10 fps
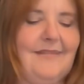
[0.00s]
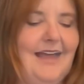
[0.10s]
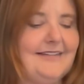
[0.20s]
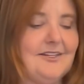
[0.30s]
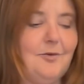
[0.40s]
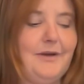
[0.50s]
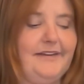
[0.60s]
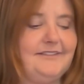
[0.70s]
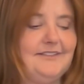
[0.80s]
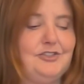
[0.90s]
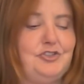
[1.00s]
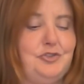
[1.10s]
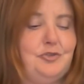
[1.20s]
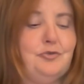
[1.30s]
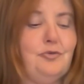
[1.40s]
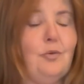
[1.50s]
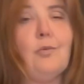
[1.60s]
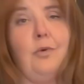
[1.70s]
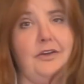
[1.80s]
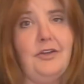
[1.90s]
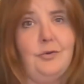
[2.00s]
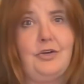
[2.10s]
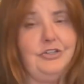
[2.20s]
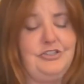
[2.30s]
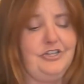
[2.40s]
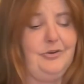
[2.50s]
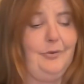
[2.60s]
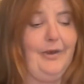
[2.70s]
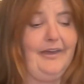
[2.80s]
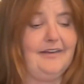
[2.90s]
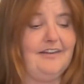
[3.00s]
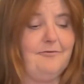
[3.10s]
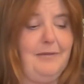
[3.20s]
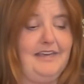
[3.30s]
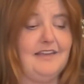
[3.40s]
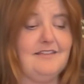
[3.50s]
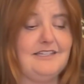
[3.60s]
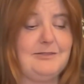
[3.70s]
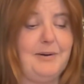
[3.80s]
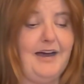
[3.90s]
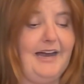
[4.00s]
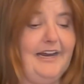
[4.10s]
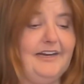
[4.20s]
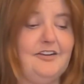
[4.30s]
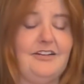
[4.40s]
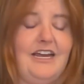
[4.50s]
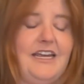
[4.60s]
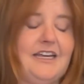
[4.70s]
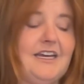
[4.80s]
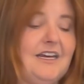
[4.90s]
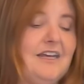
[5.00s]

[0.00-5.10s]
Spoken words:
As always, do what you can do, and if making this pie you're like,